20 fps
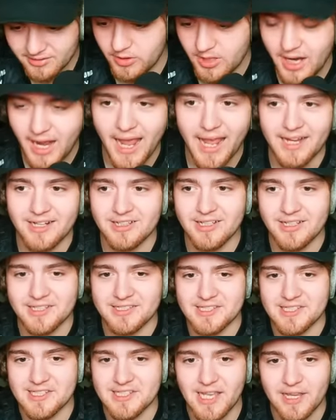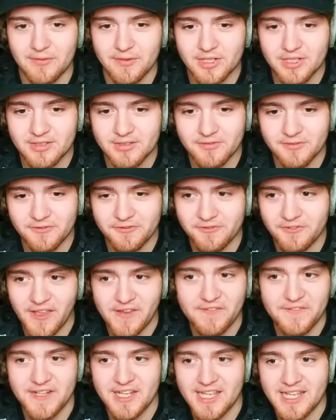We're at like
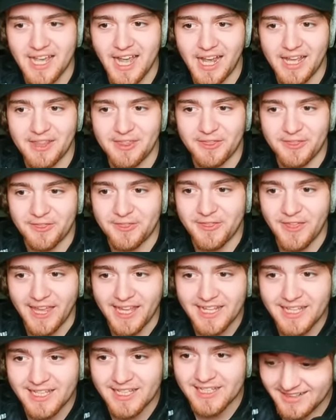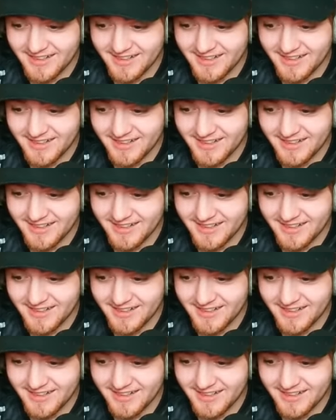750, I think.